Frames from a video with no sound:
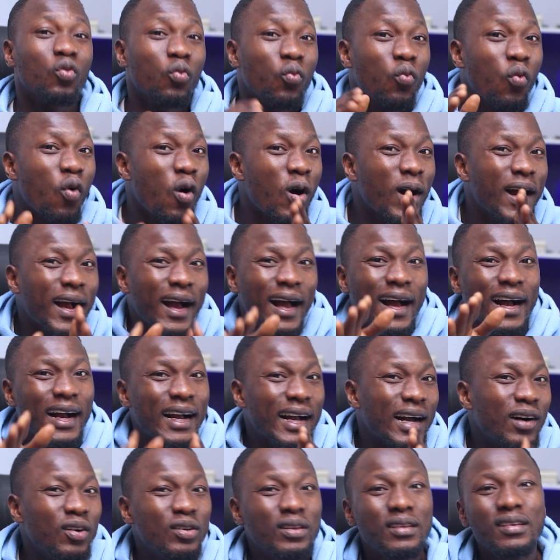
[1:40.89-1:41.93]
to work
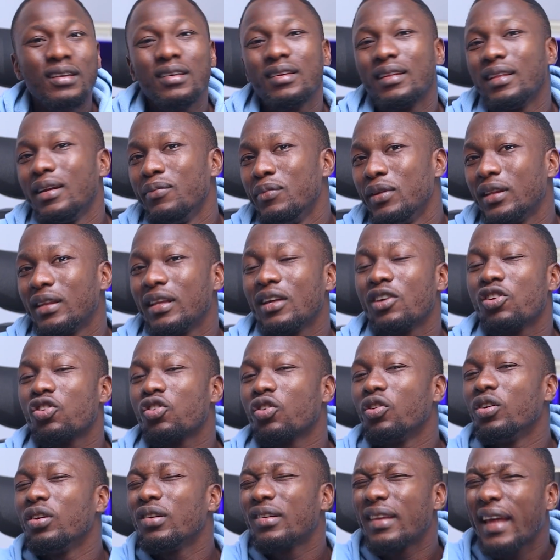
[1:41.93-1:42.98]
around these
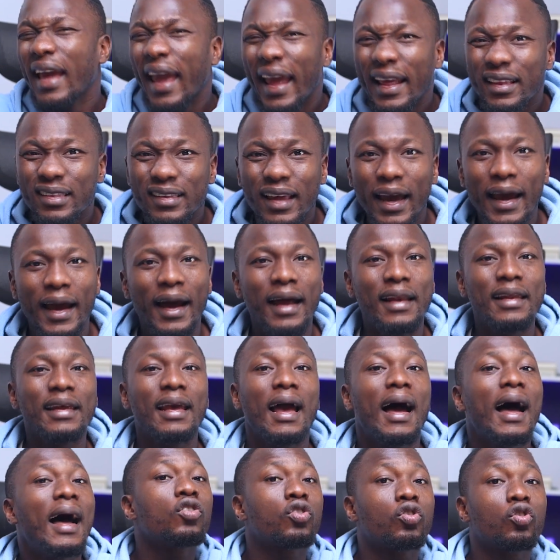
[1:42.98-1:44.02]
limitations
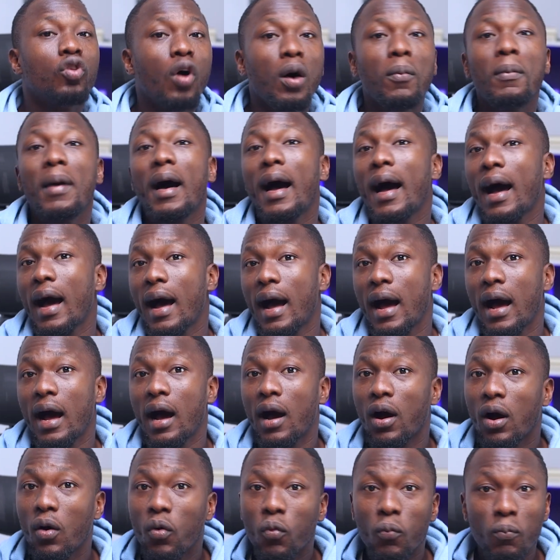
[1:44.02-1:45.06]
entirely. Some
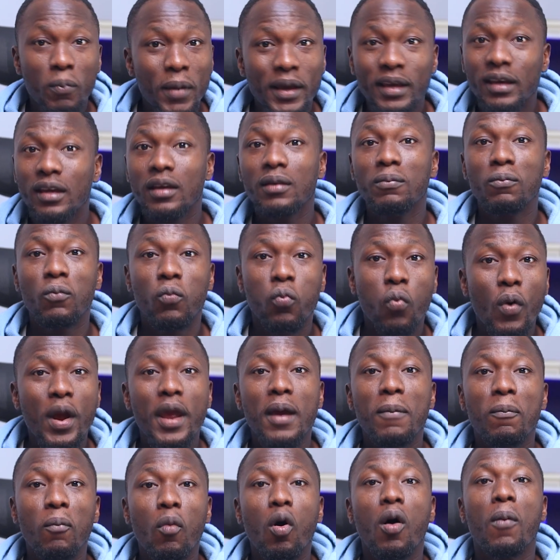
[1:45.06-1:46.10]
are making
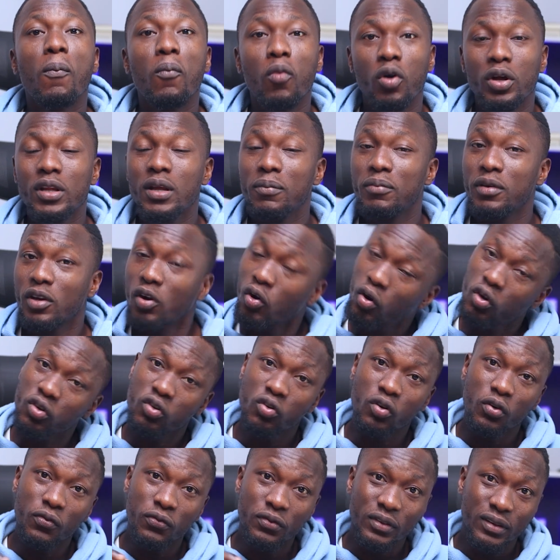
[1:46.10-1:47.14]
way more money
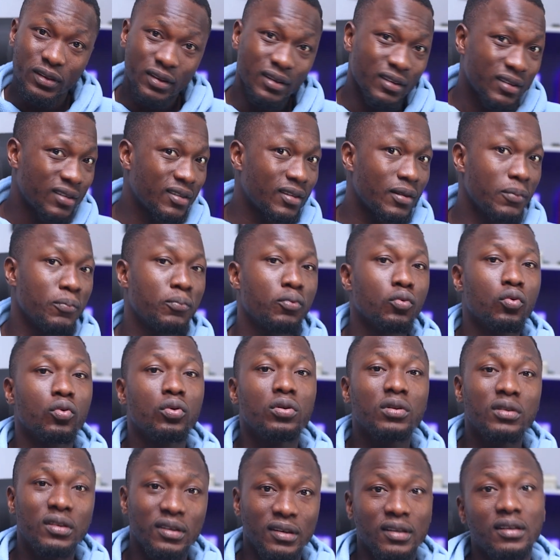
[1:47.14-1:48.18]
because of this
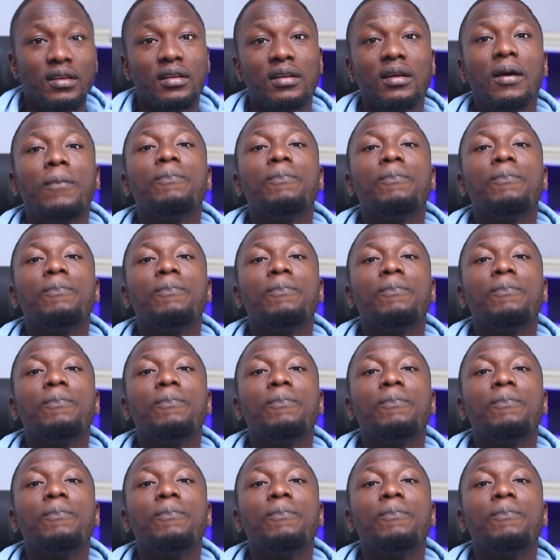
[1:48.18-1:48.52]
simple thing.